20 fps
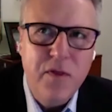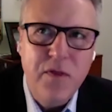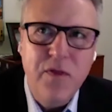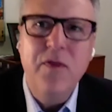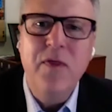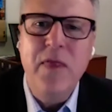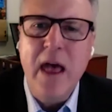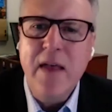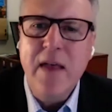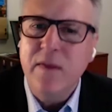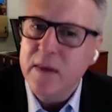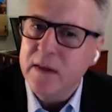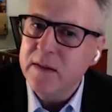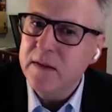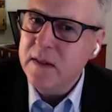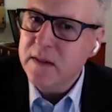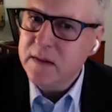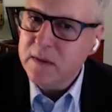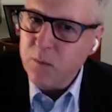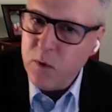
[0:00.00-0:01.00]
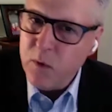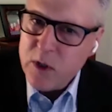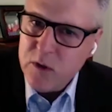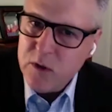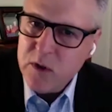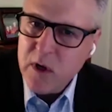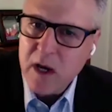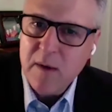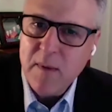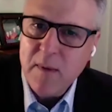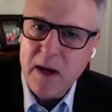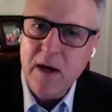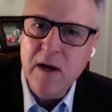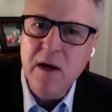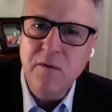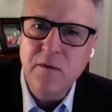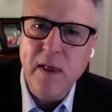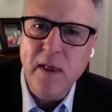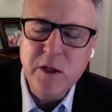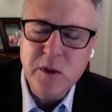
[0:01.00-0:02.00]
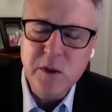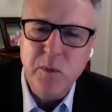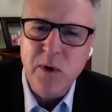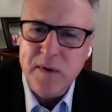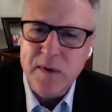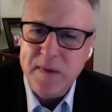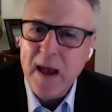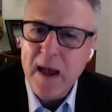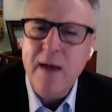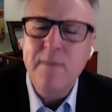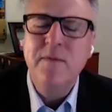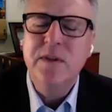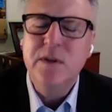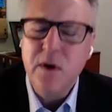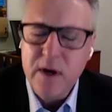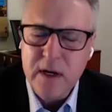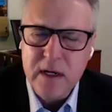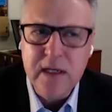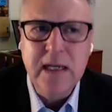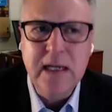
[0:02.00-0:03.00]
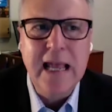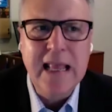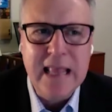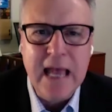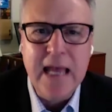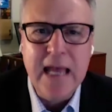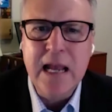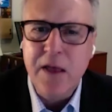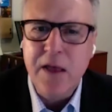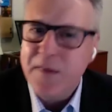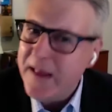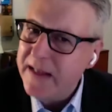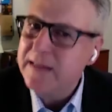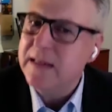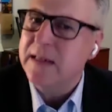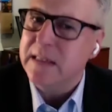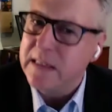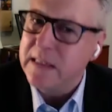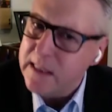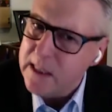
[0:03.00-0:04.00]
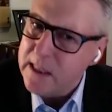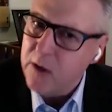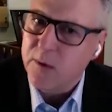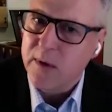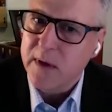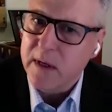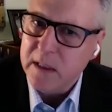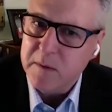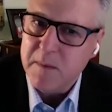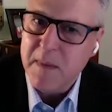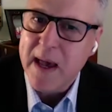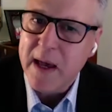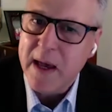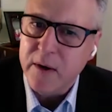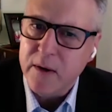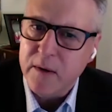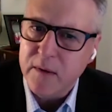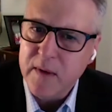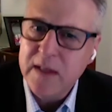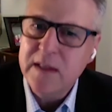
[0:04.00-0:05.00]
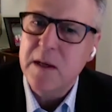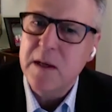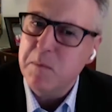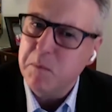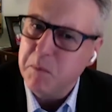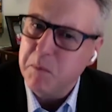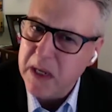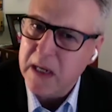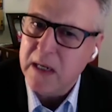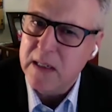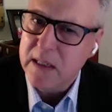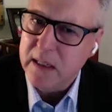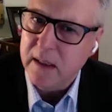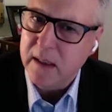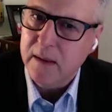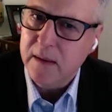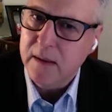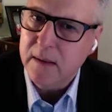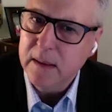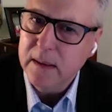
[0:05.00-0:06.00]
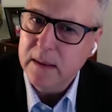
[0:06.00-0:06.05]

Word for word: that this, this when you talk about an inflection point, I'm starting to get that now. That's a serious matter. That's a big deal.